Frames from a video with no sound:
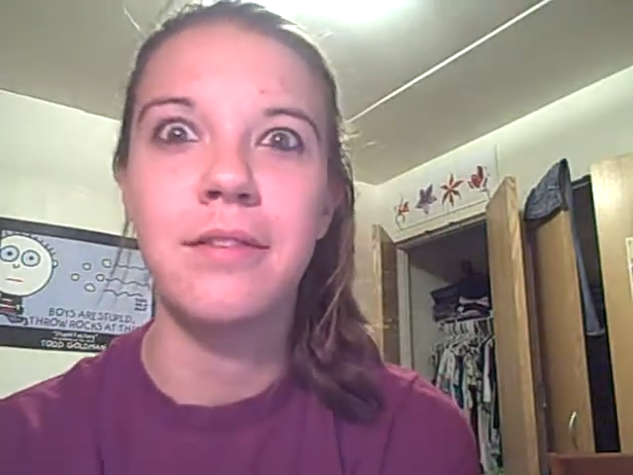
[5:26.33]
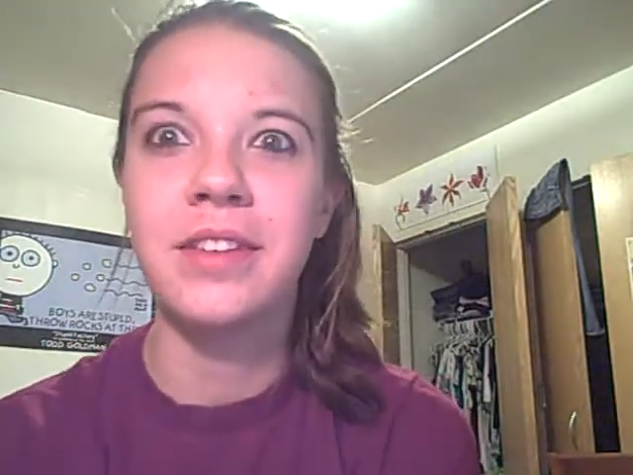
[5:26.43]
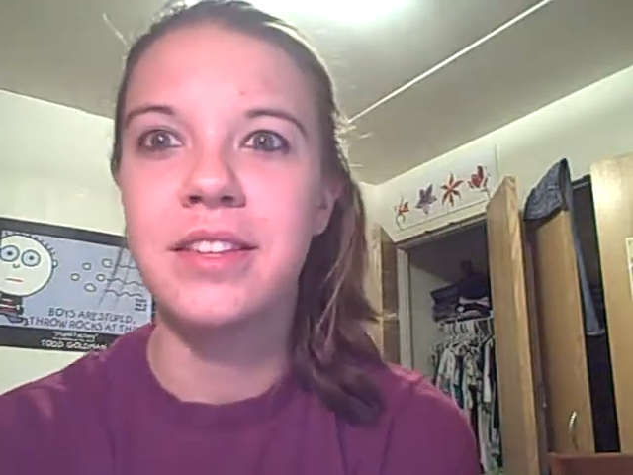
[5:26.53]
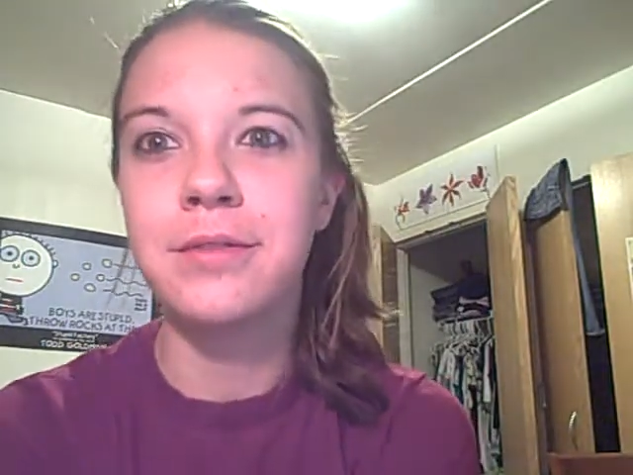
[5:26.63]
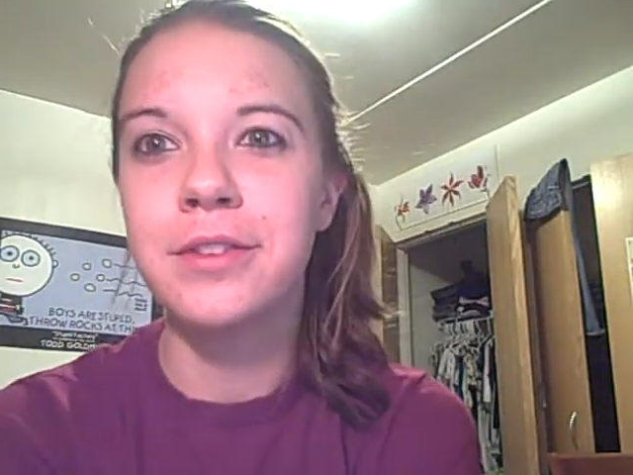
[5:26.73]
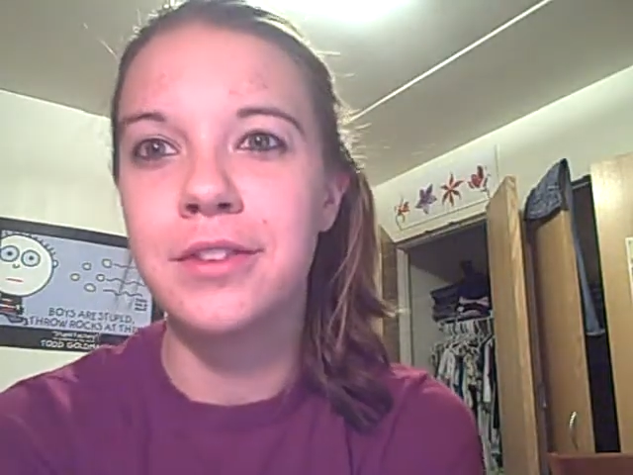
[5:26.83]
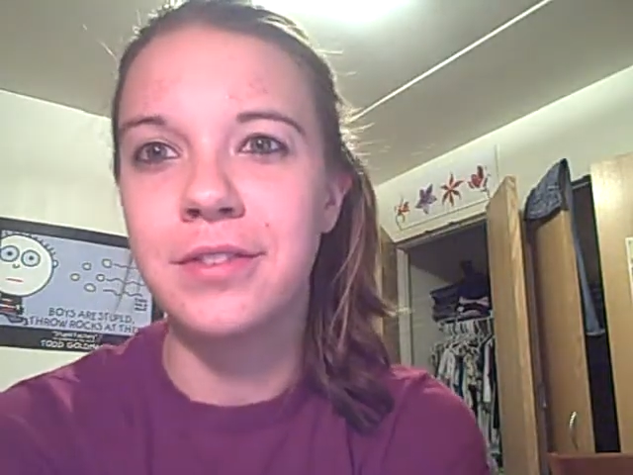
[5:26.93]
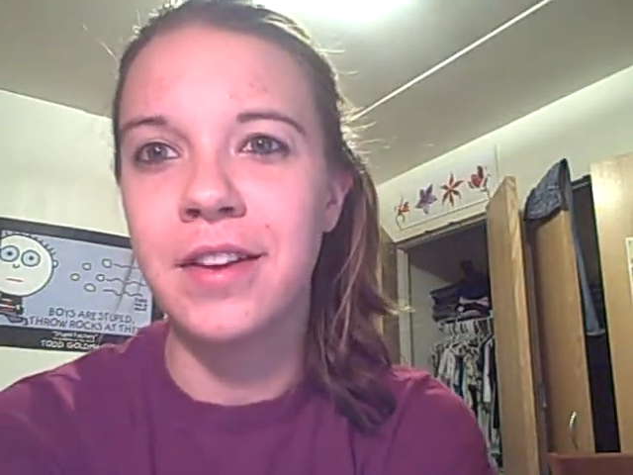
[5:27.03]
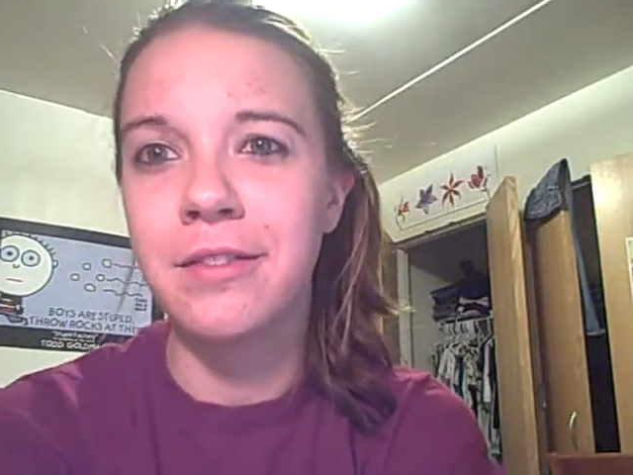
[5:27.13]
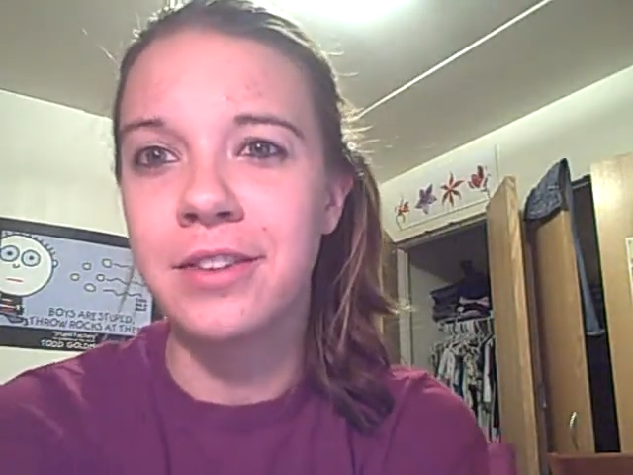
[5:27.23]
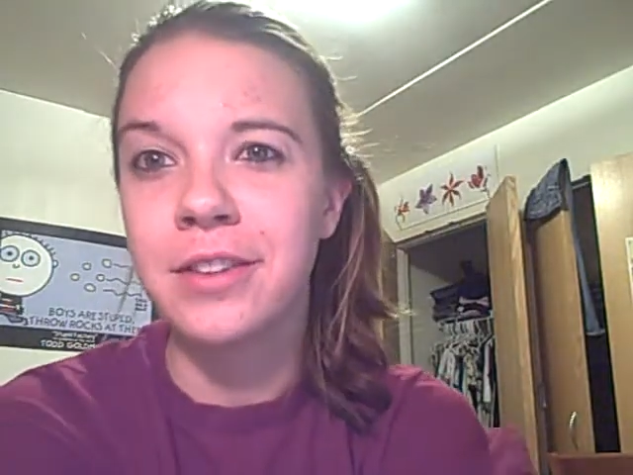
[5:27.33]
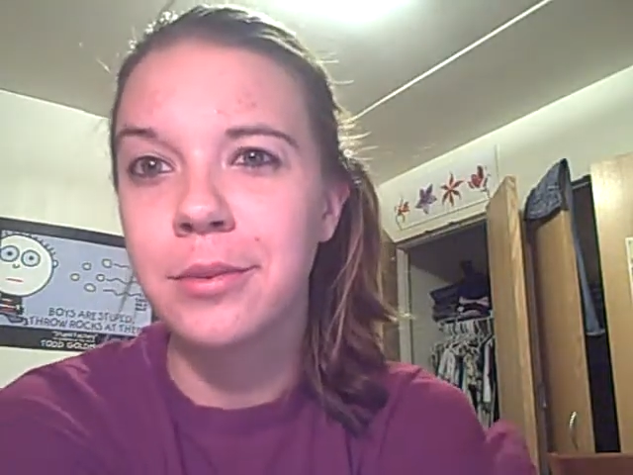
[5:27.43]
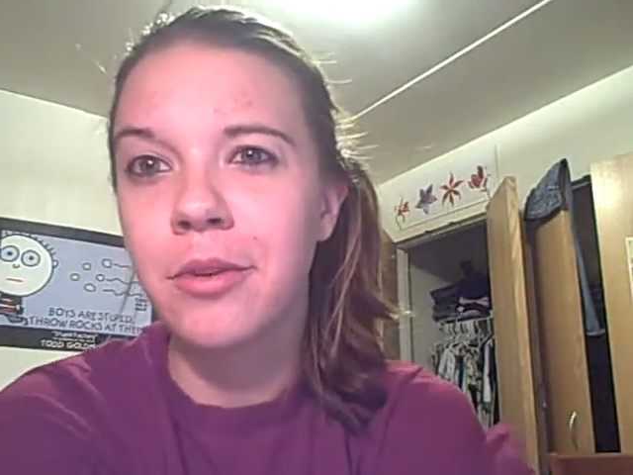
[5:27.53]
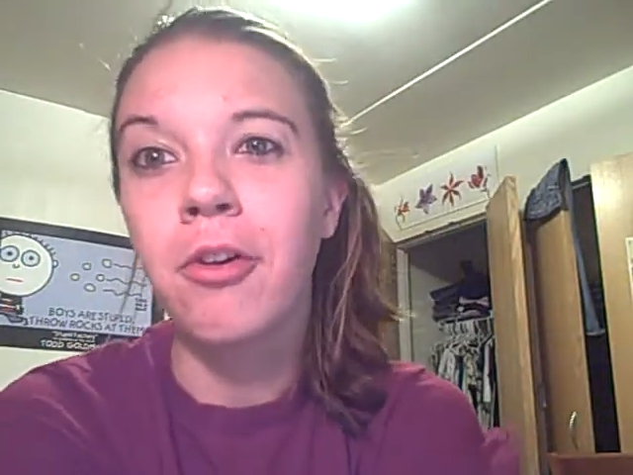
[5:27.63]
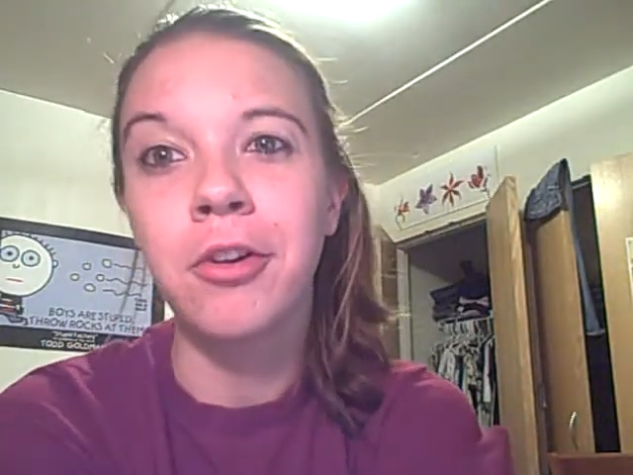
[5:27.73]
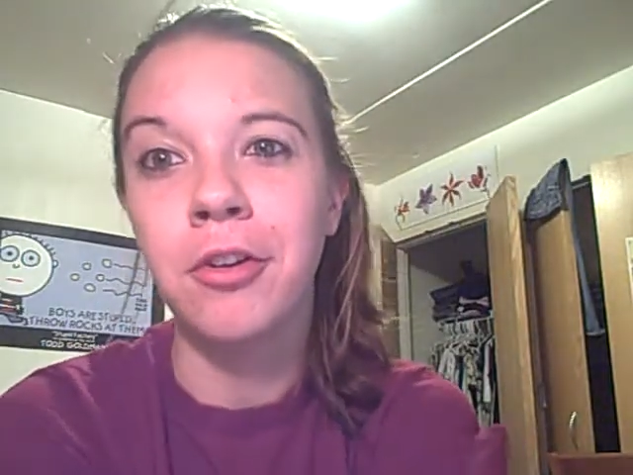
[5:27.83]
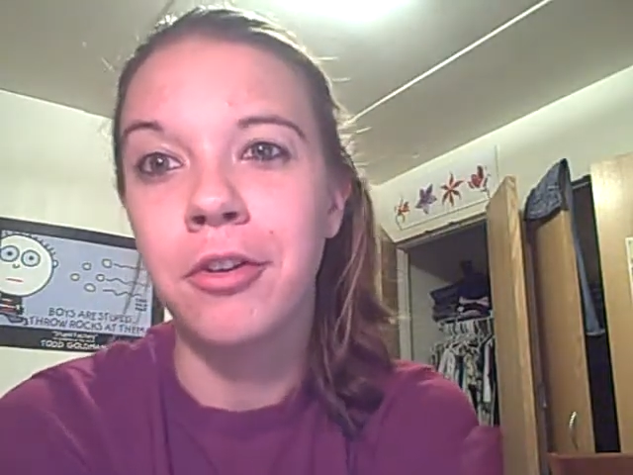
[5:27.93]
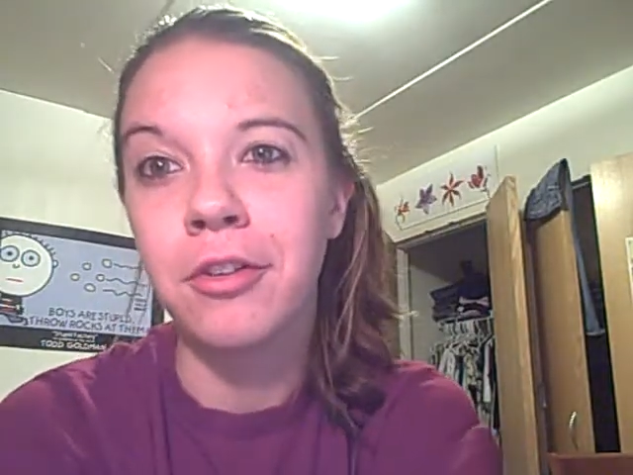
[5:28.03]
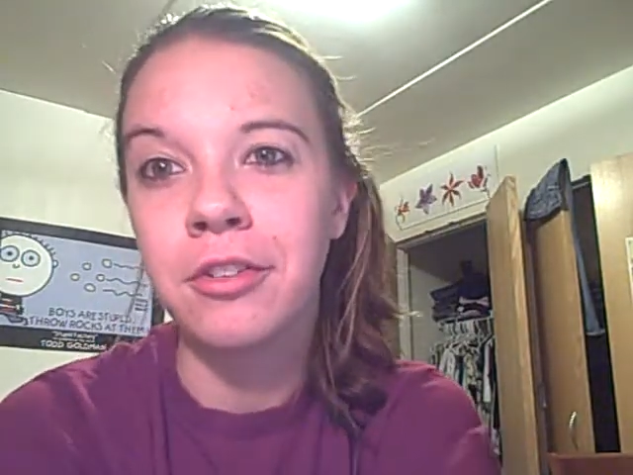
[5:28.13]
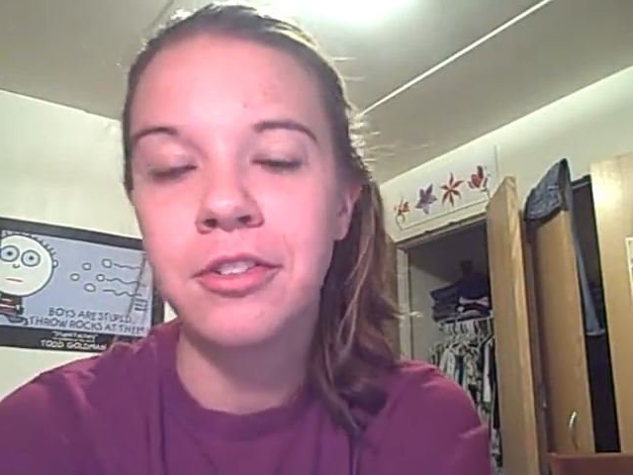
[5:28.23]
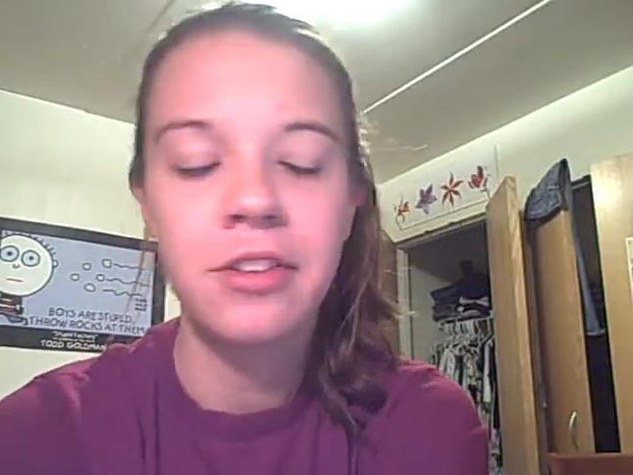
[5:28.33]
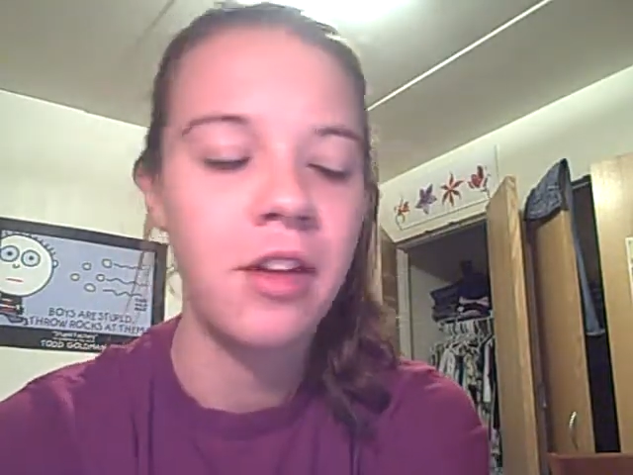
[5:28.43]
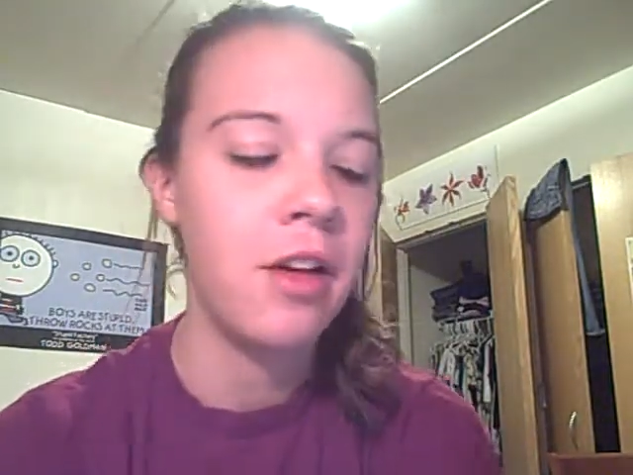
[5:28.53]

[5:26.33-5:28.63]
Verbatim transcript: Fans versus favorites. It was all girls.